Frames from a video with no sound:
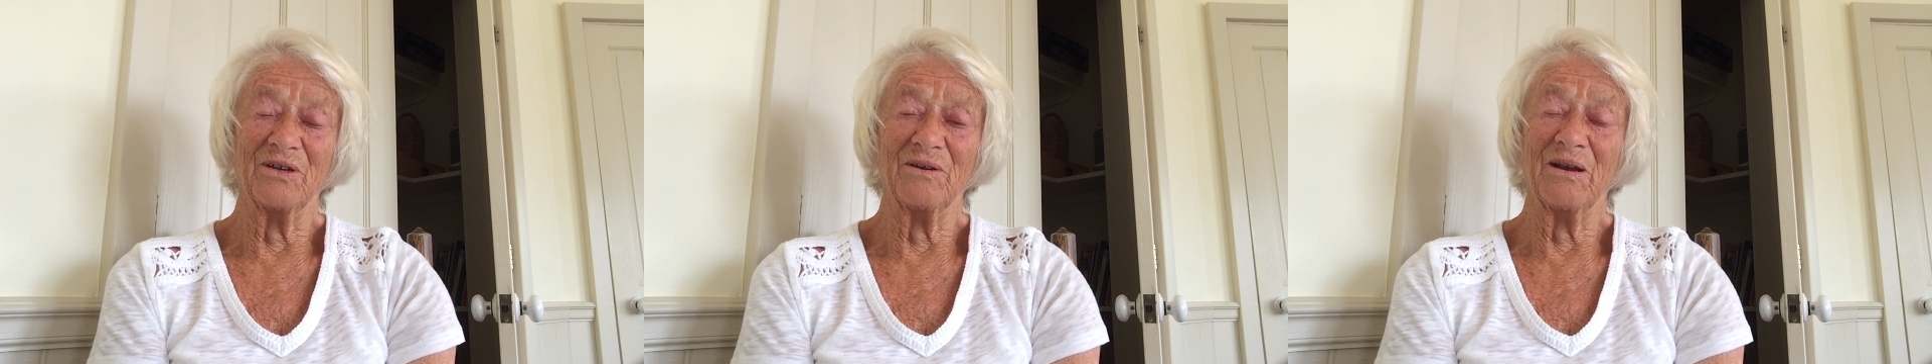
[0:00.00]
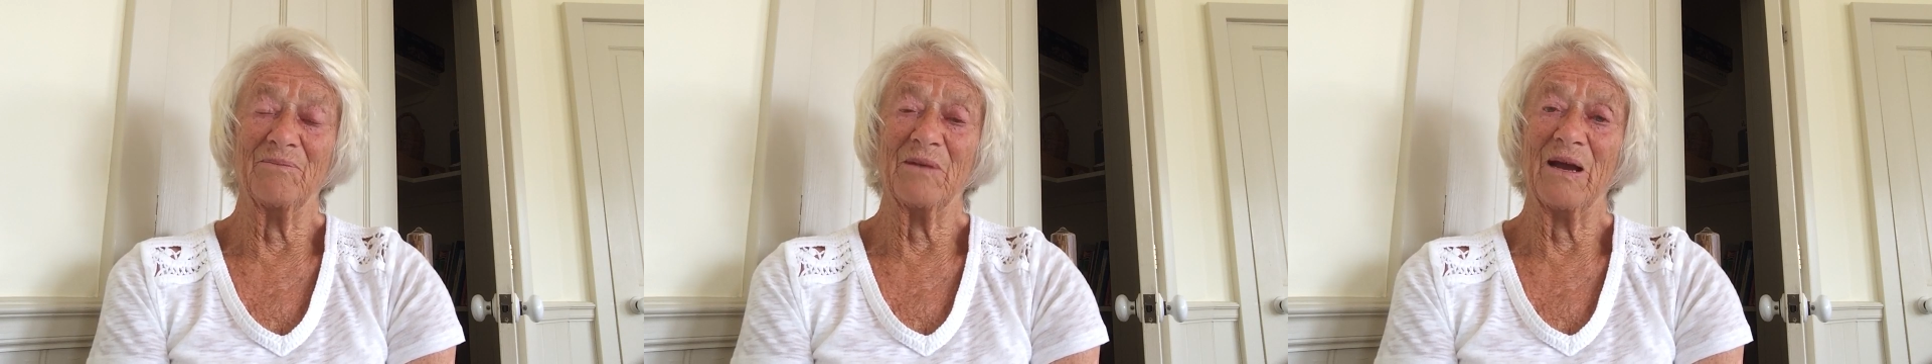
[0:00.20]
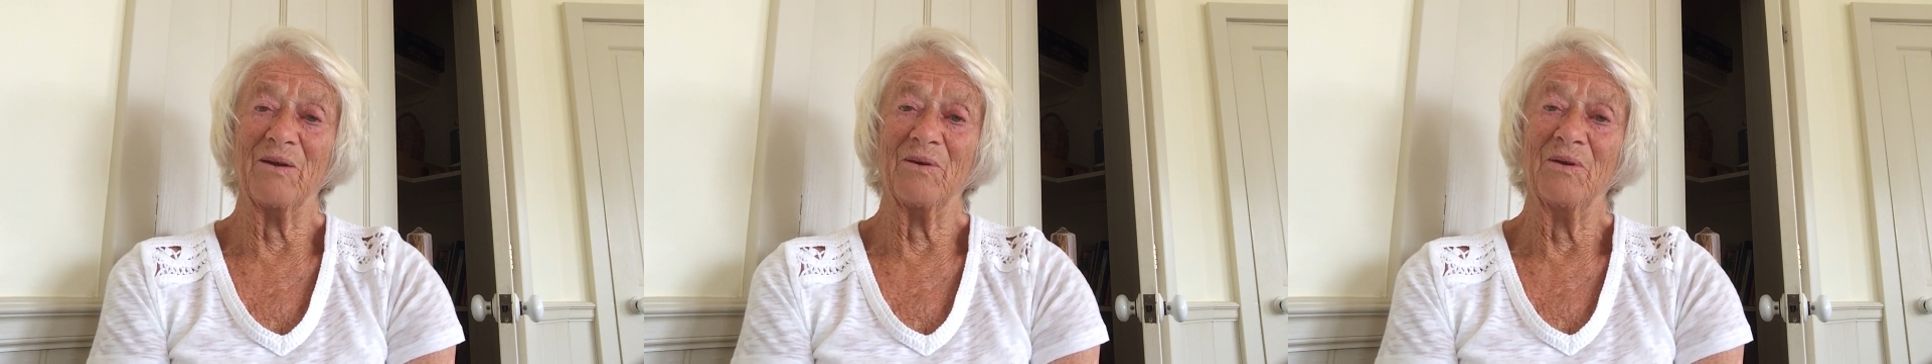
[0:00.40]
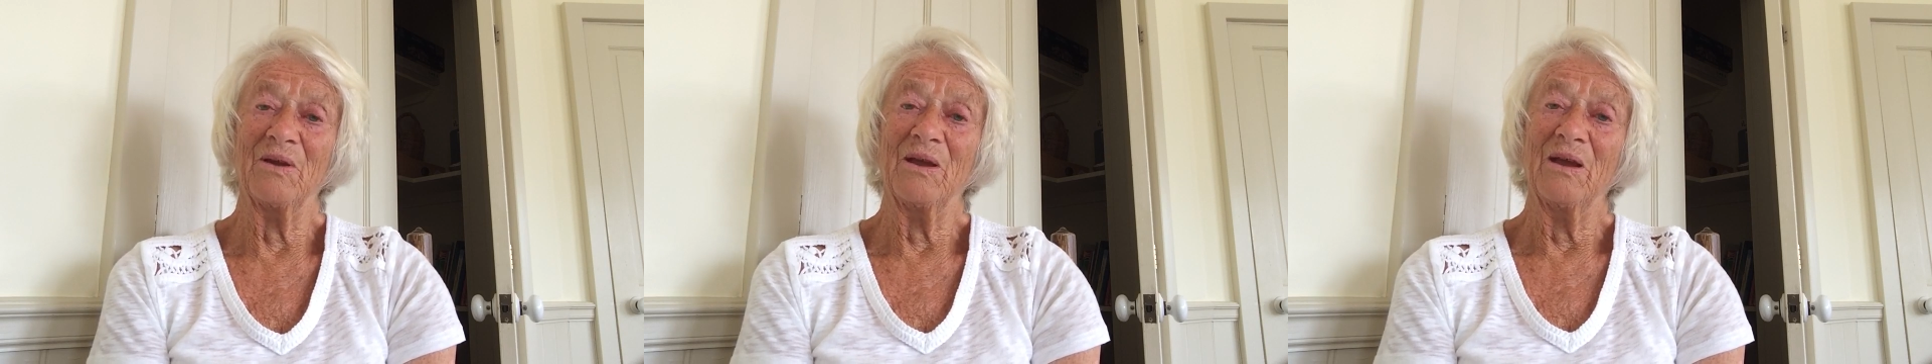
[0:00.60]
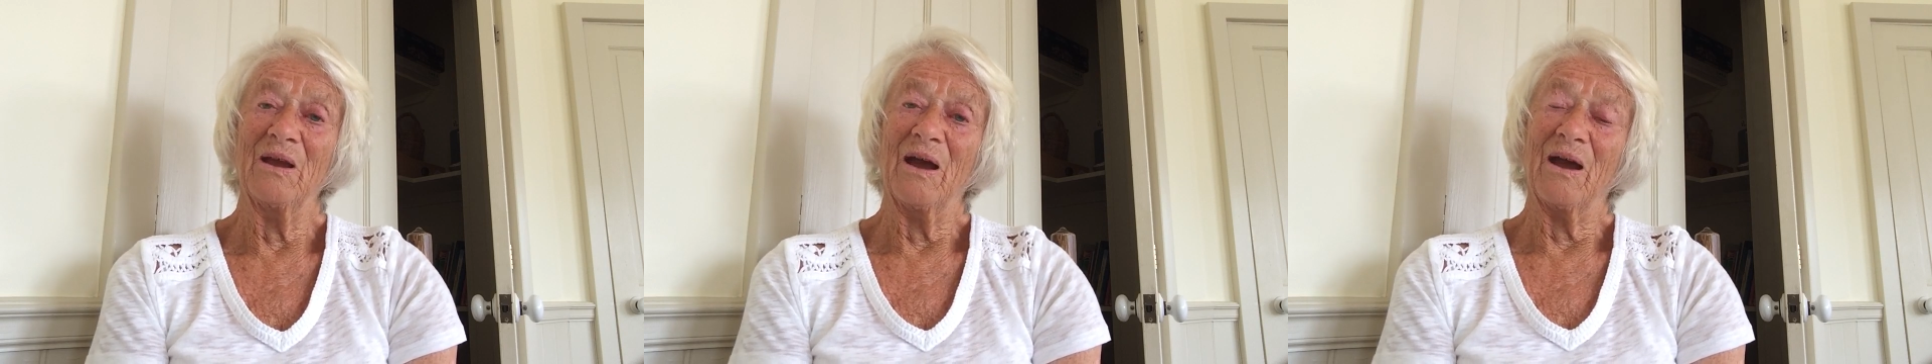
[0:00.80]
And my,
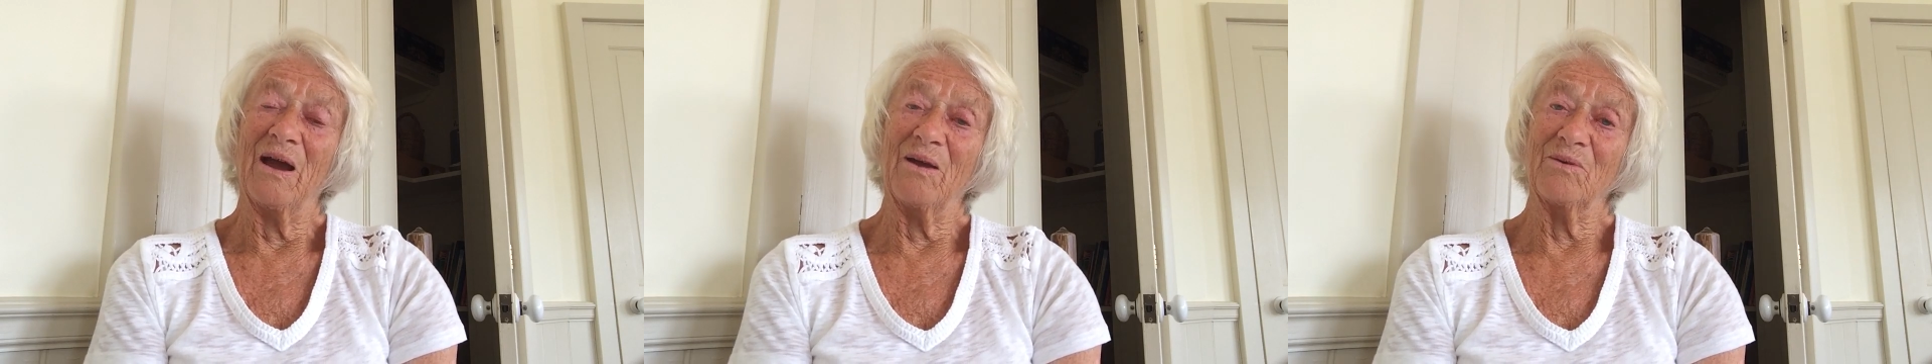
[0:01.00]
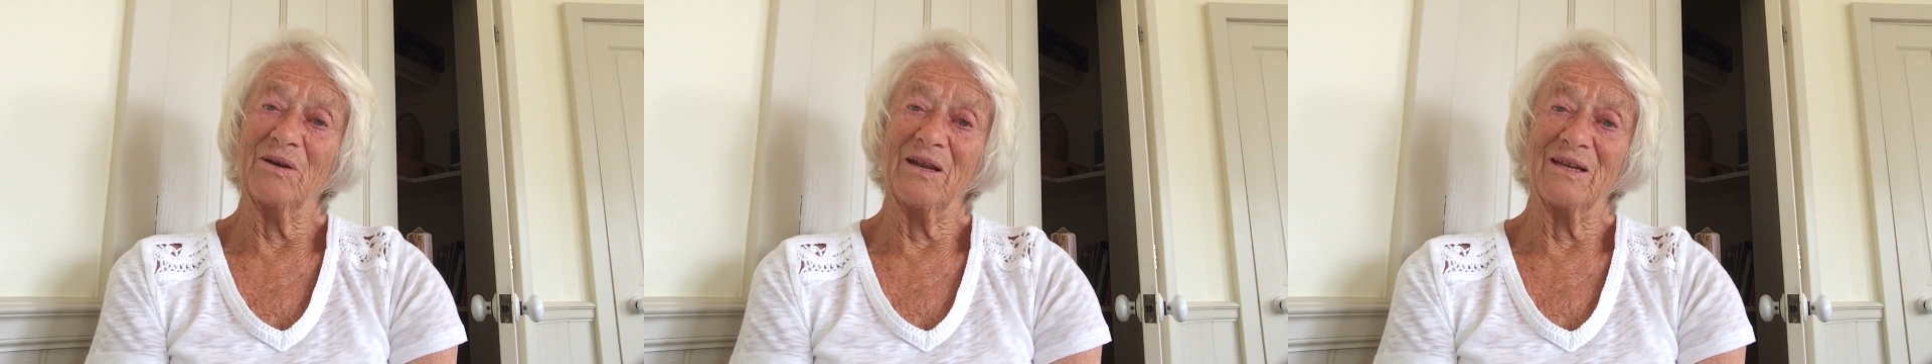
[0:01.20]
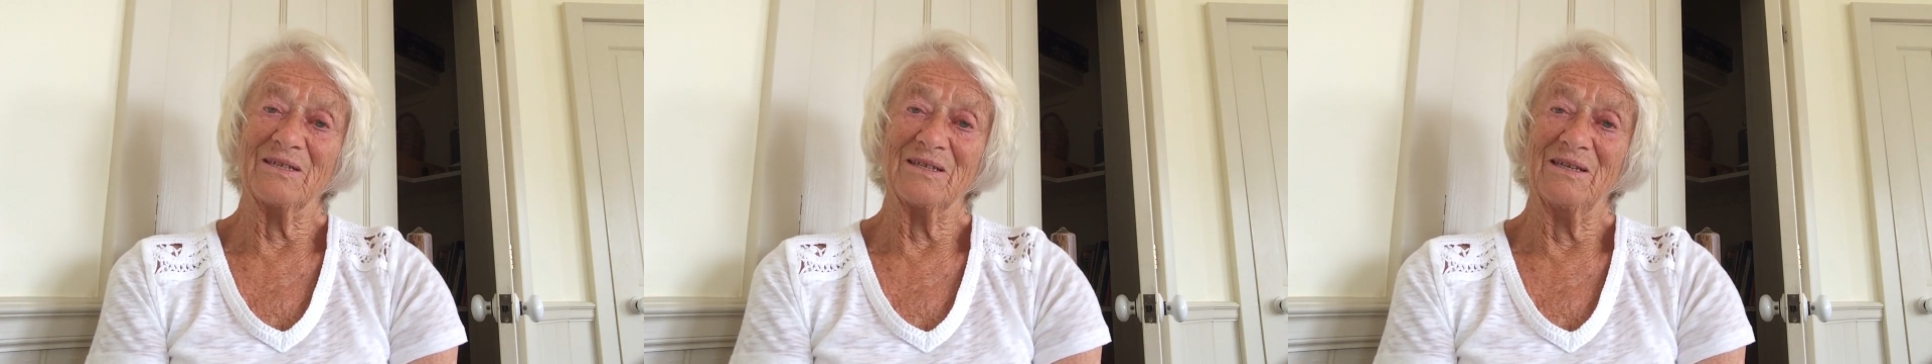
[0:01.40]
I would like